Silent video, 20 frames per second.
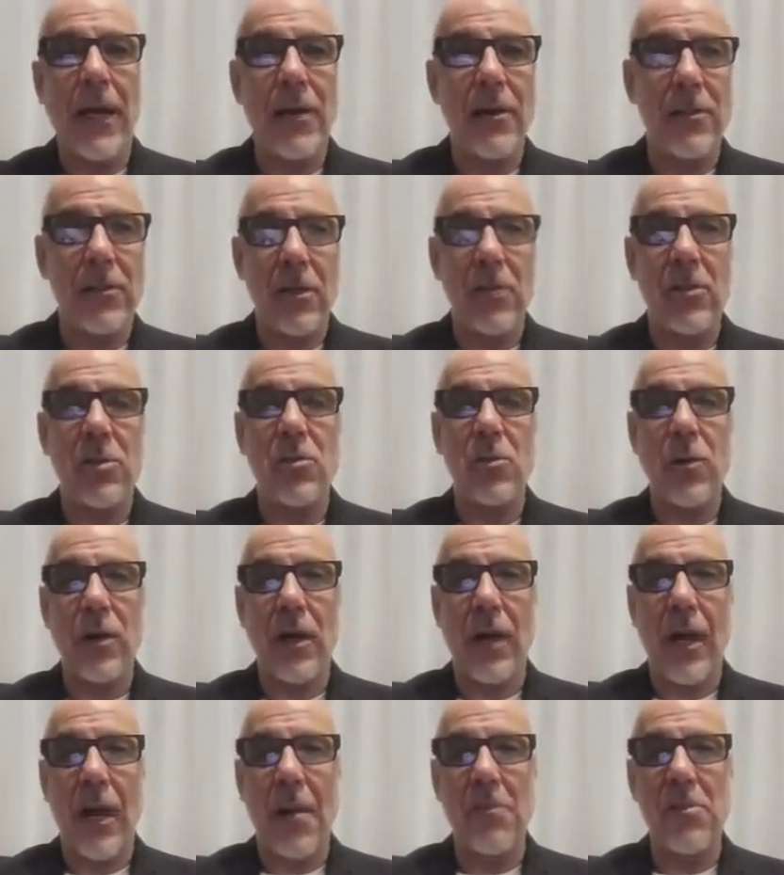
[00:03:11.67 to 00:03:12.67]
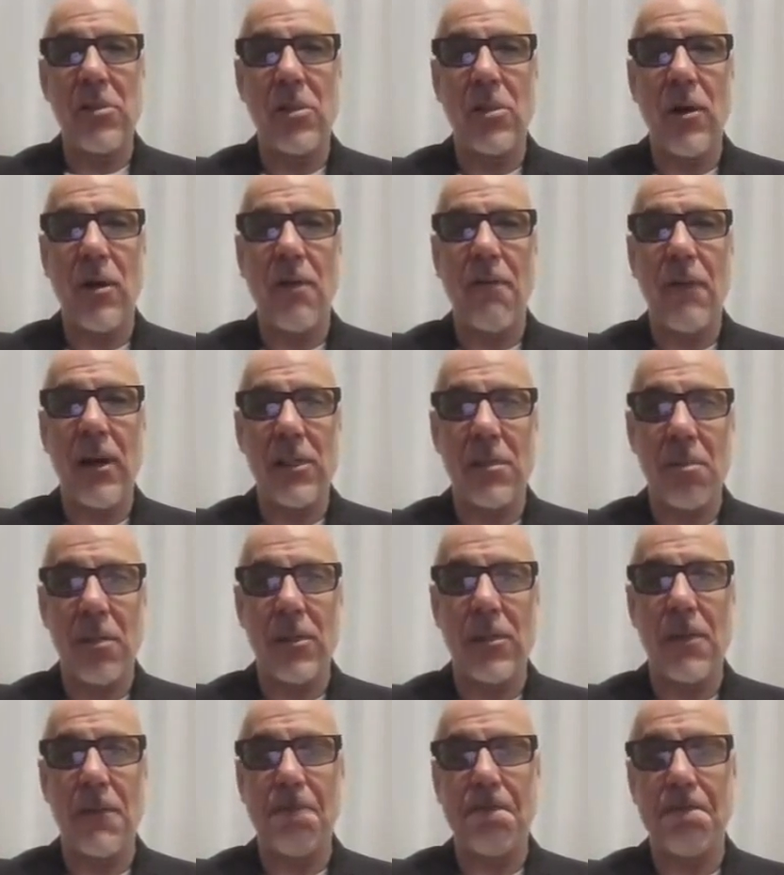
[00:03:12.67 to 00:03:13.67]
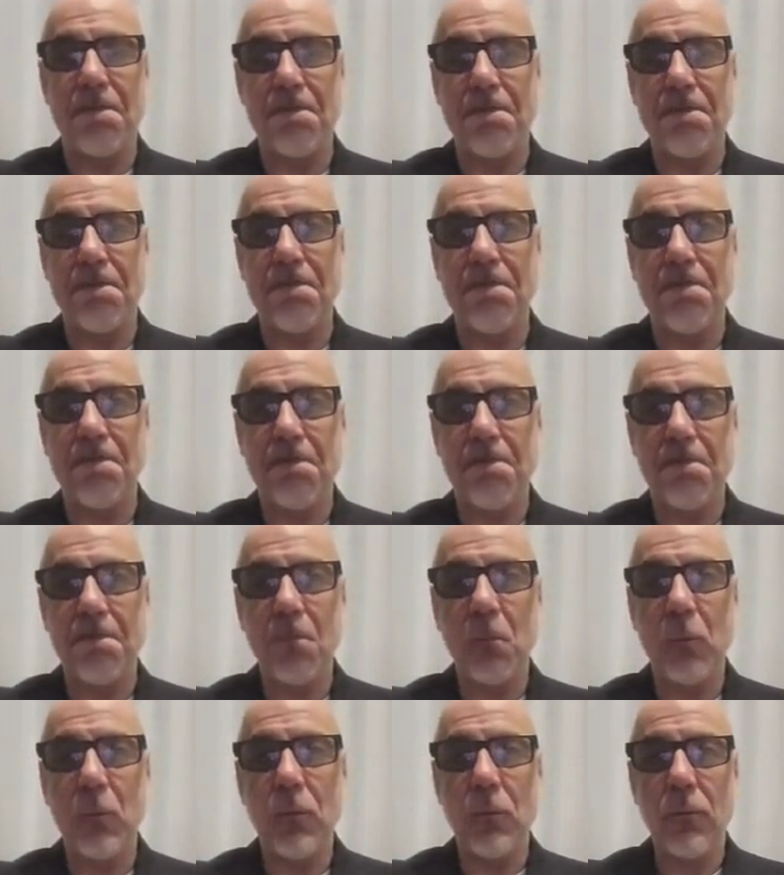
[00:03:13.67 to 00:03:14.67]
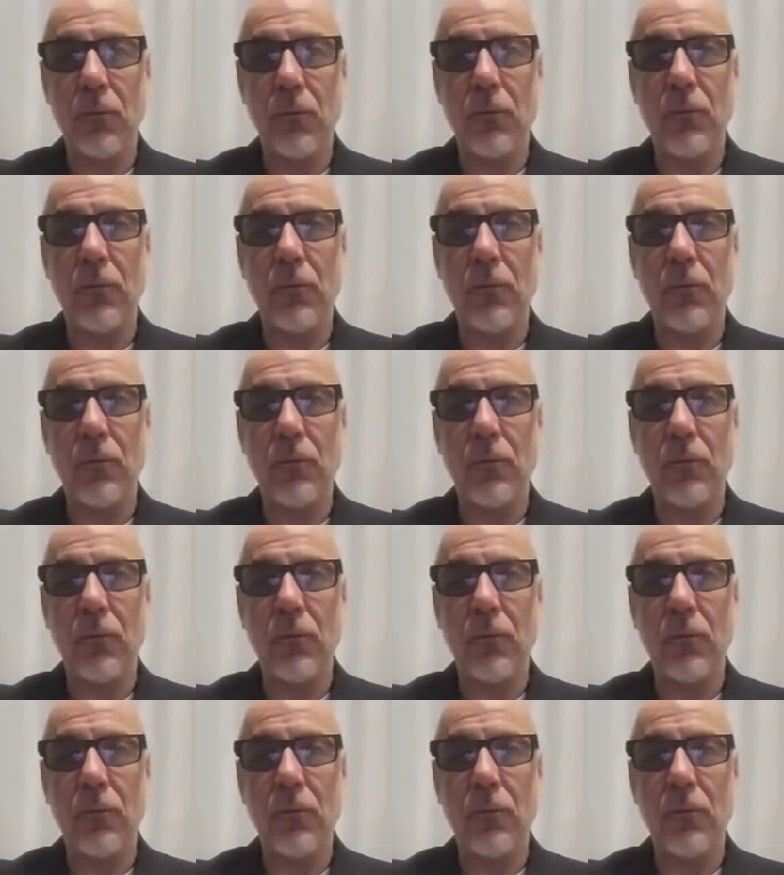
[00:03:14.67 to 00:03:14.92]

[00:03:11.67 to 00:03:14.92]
making decisions when it comes to investments. Mm.